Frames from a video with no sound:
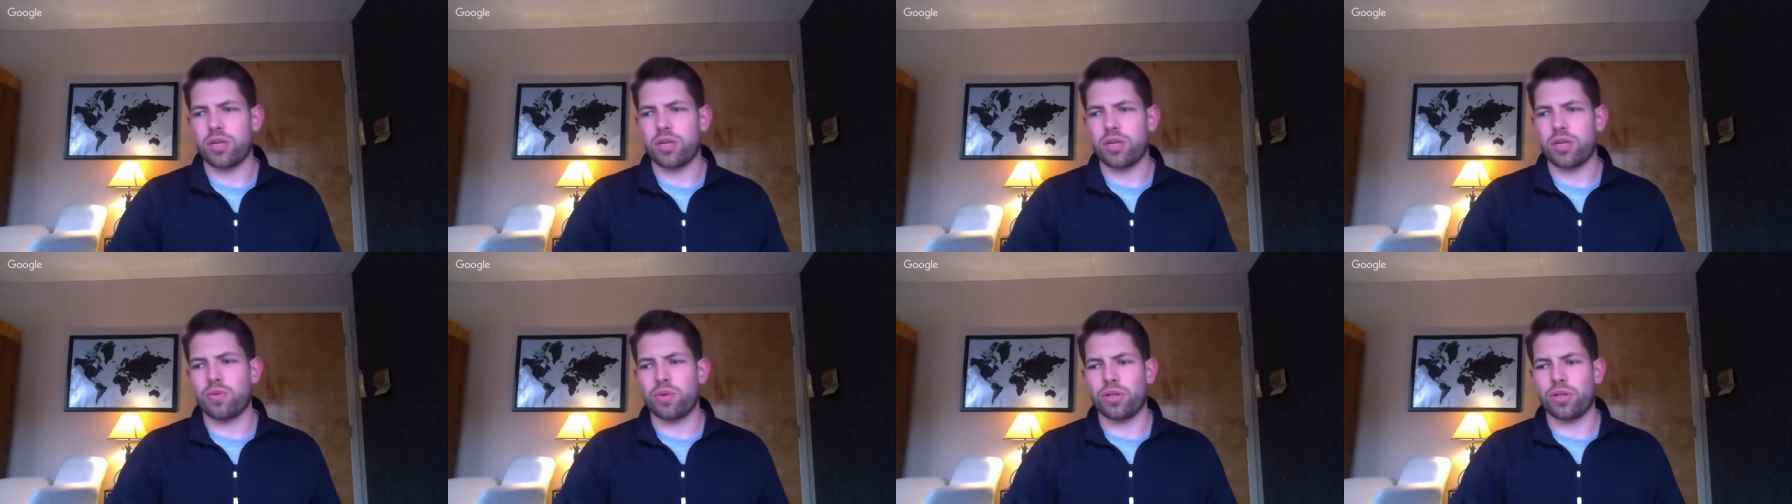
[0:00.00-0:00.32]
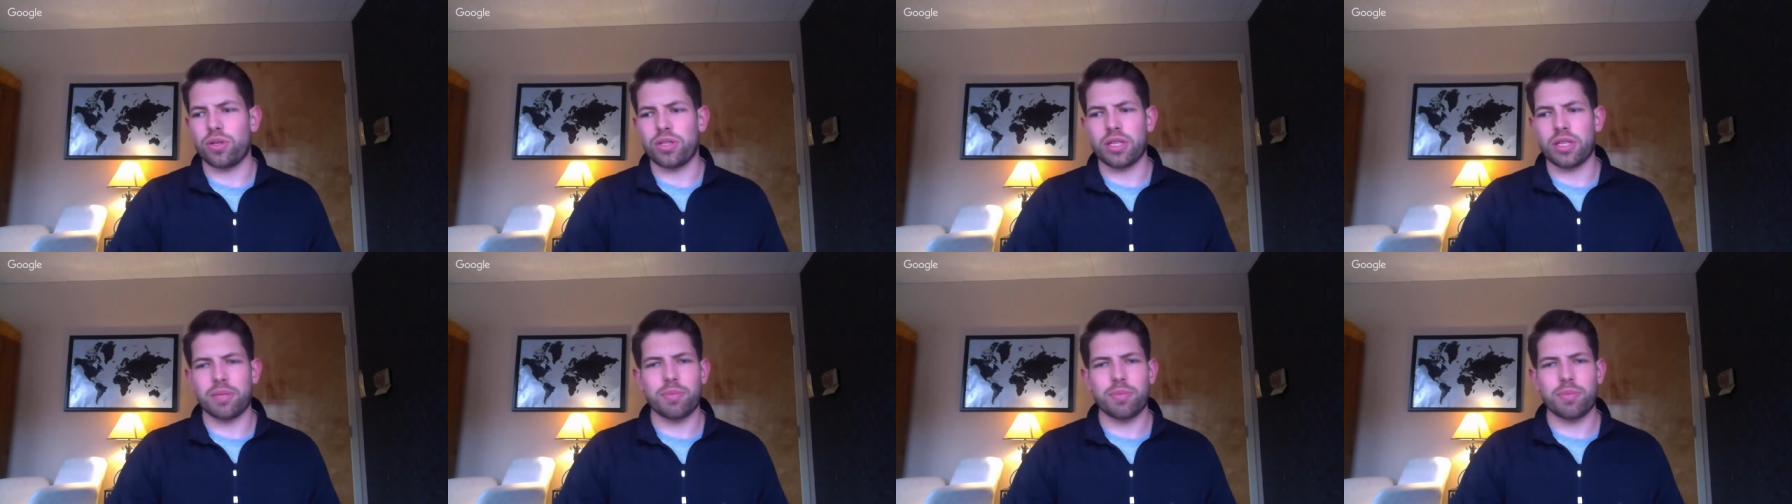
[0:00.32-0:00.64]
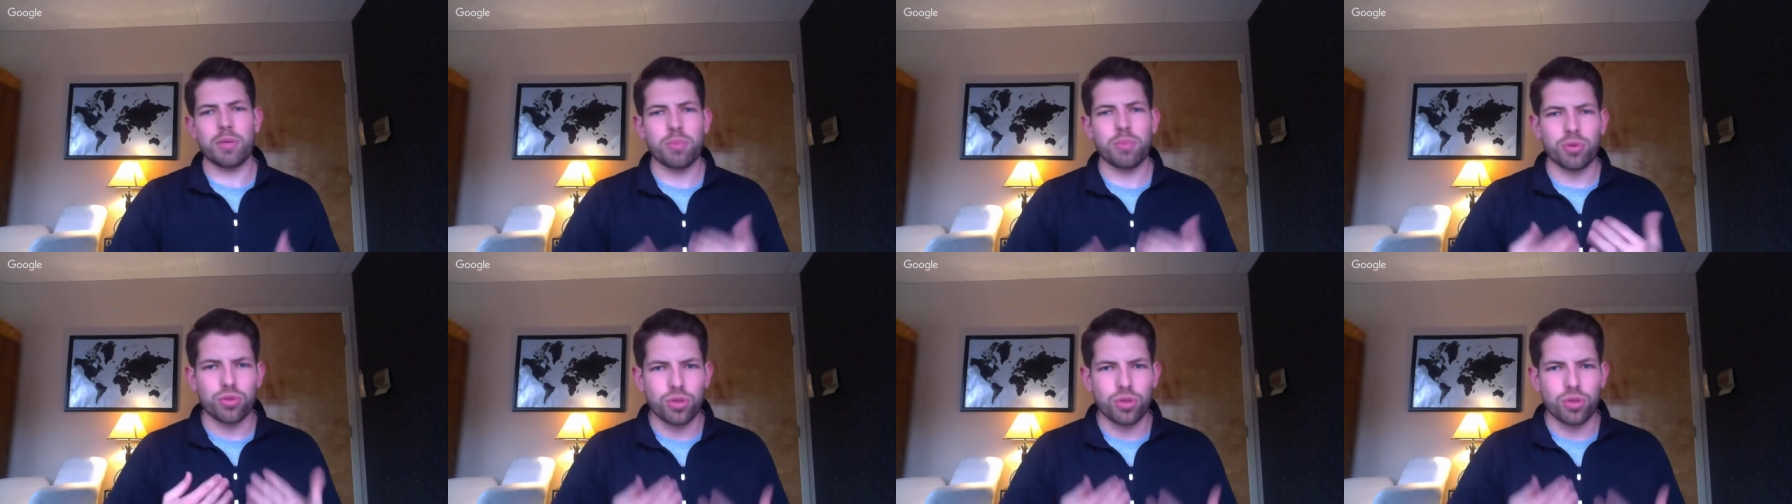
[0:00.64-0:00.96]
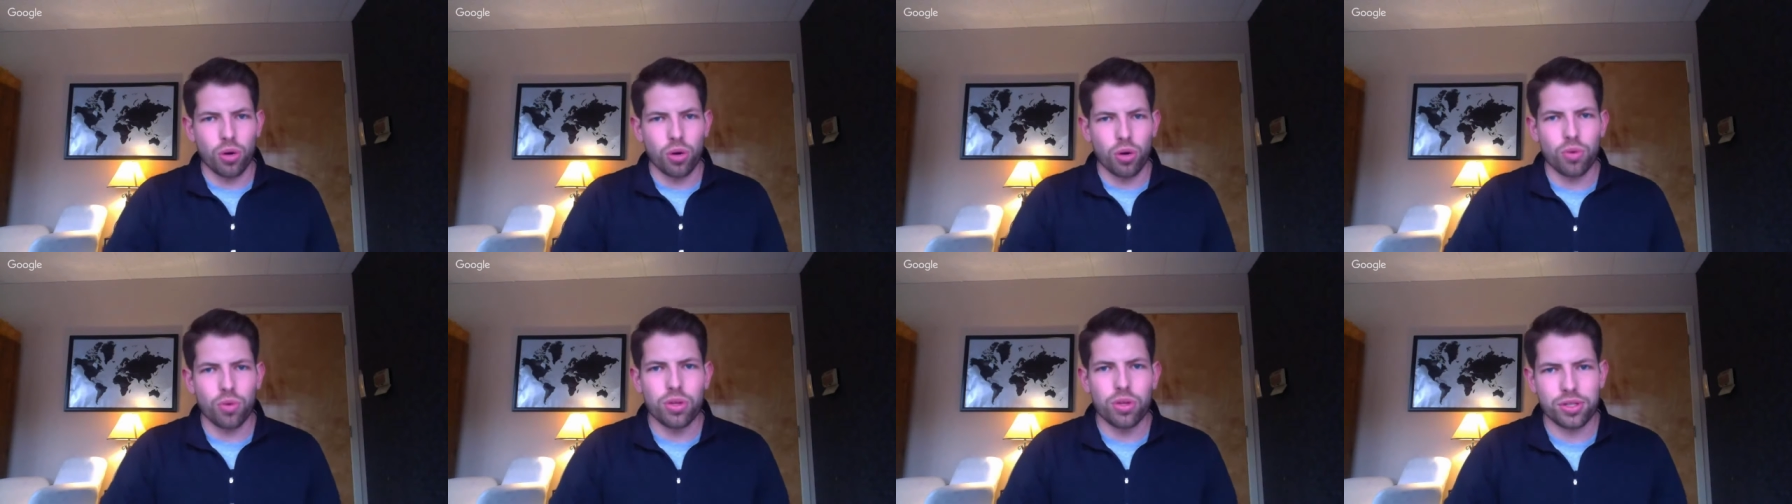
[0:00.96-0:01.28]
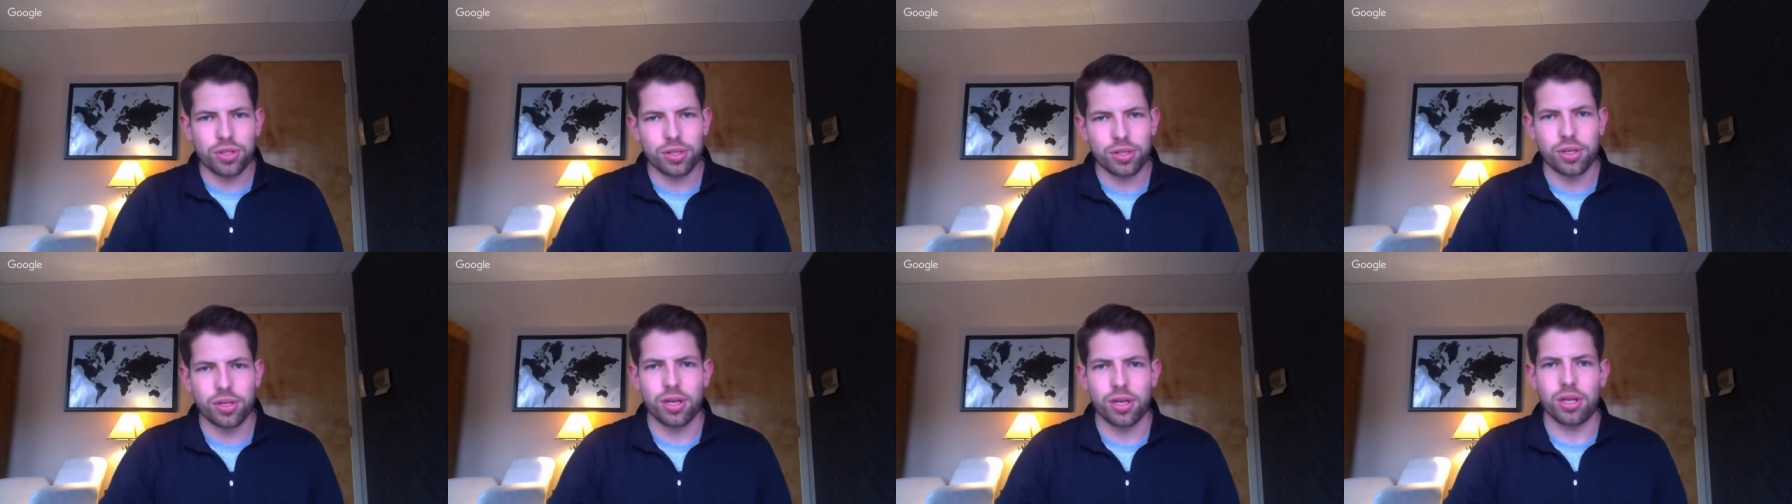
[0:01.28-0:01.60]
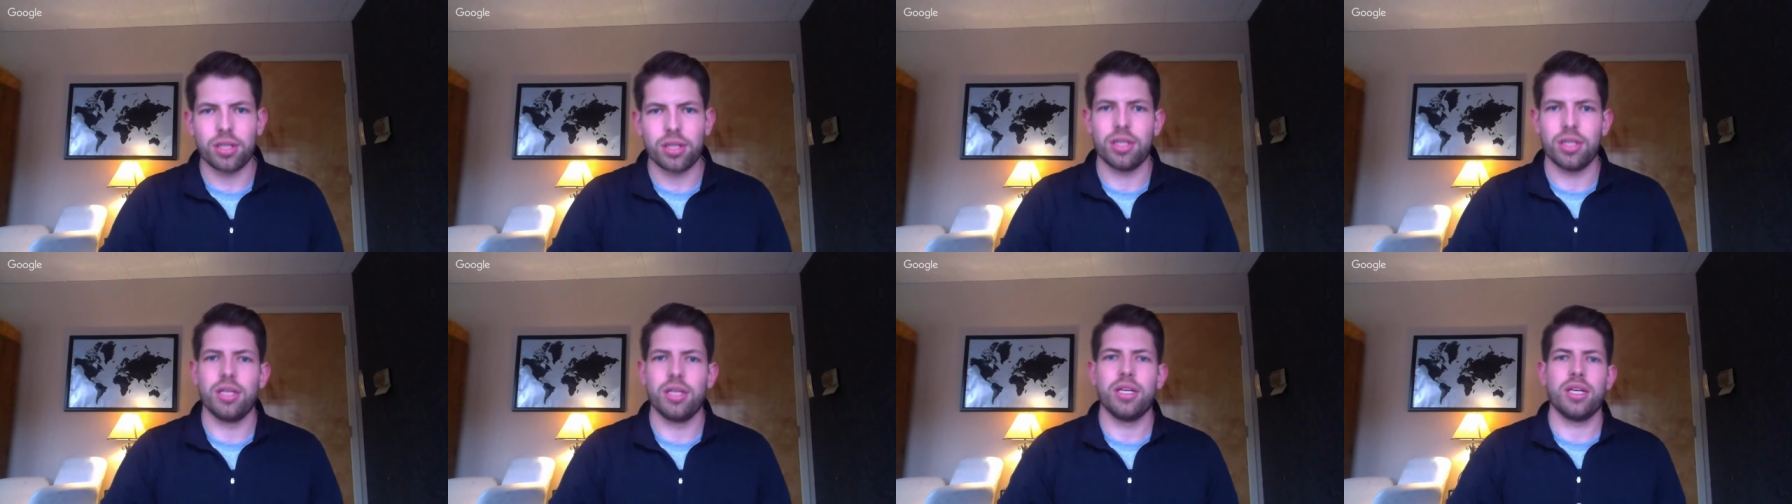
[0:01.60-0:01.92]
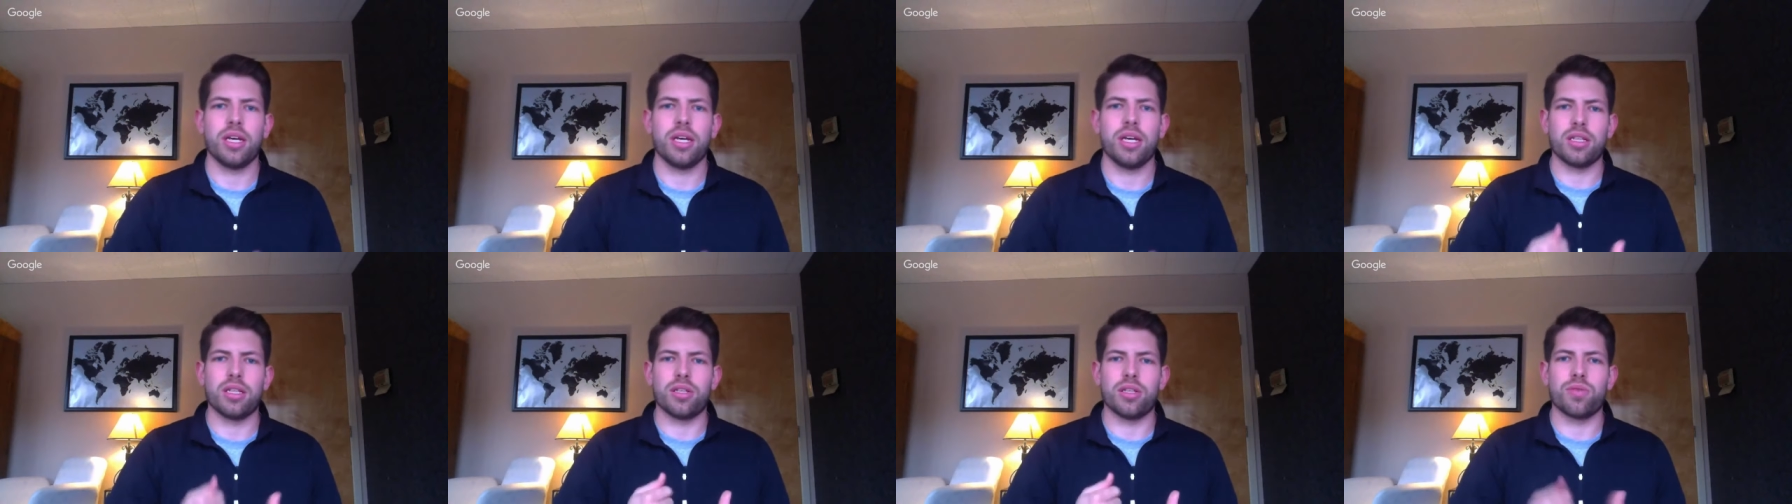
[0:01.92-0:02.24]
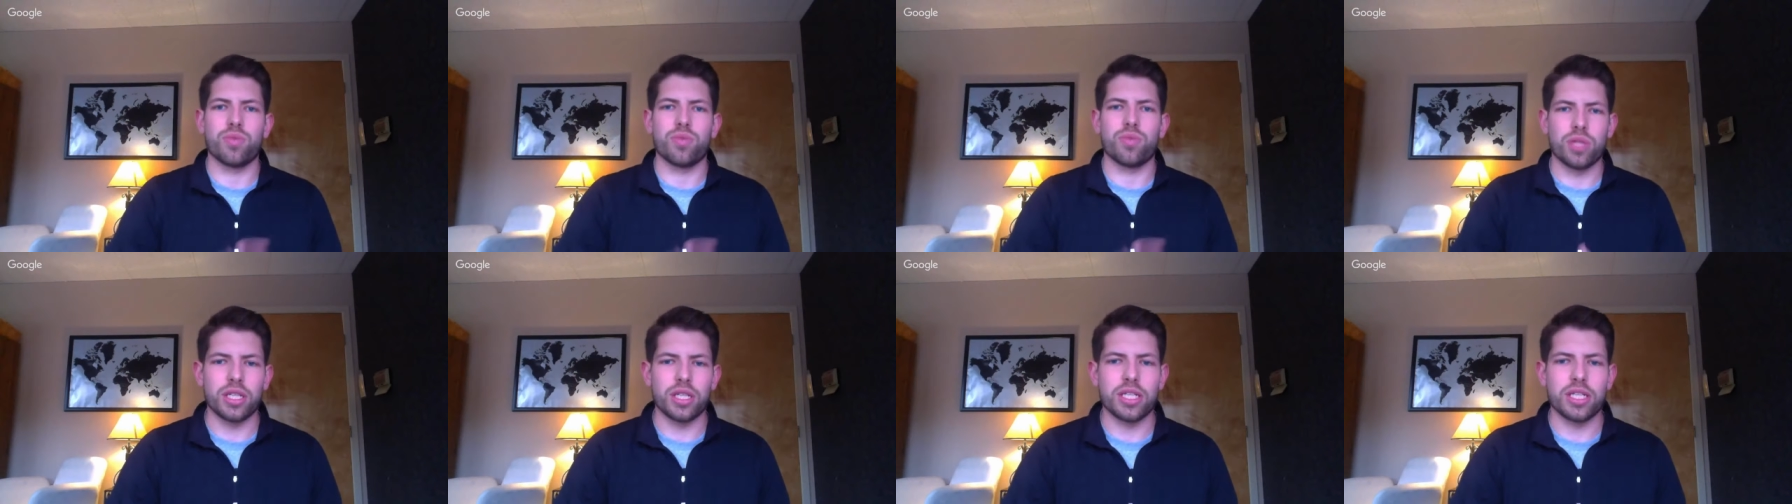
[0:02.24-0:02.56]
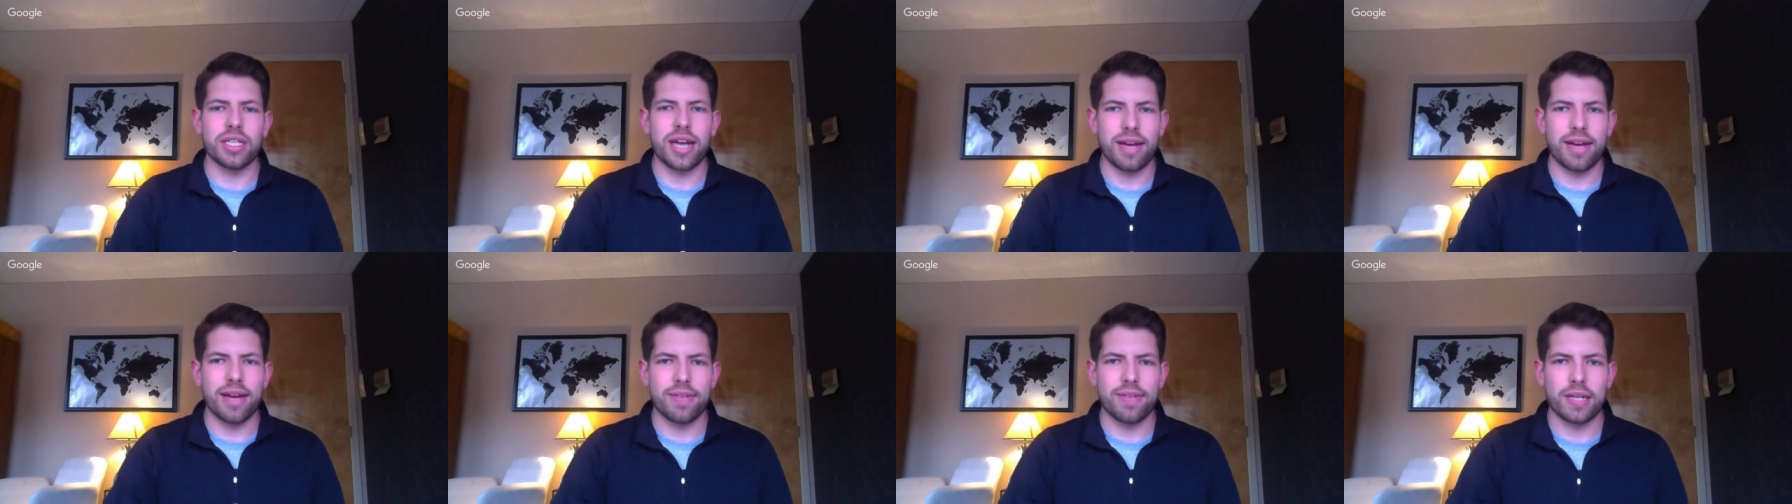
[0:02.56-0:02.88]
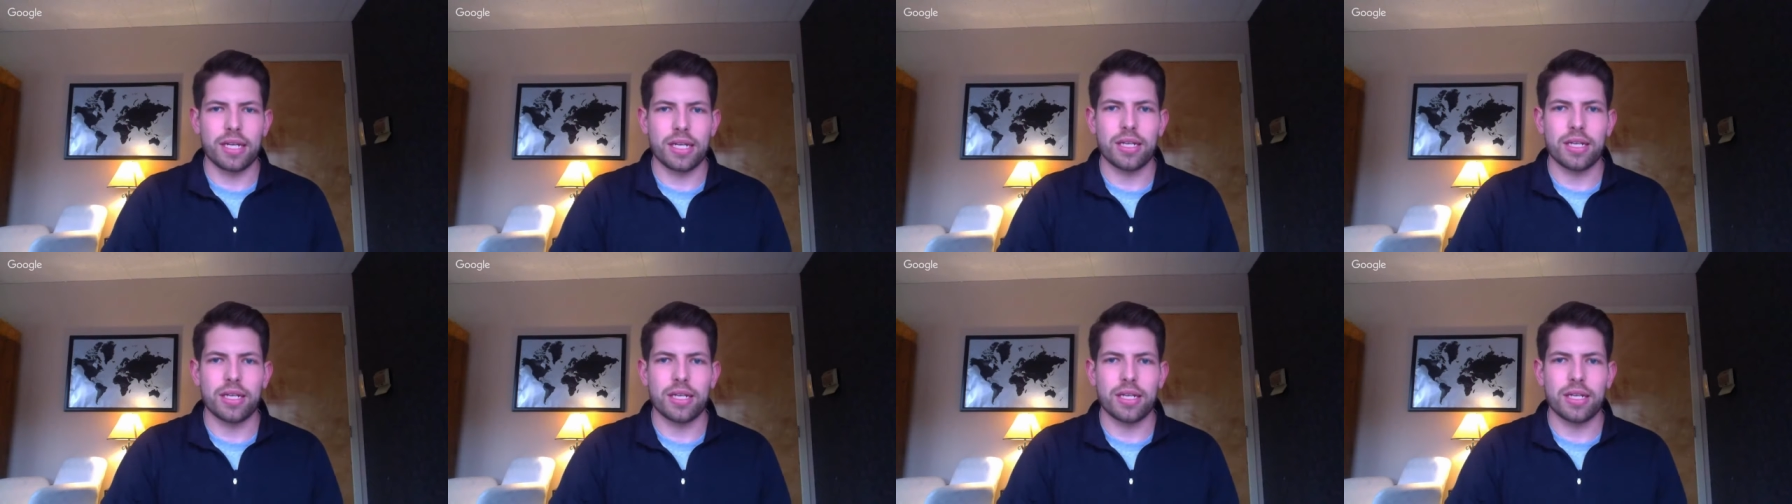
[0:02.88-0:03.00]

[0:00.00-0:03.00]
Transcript: where people know the song and they're really diving in.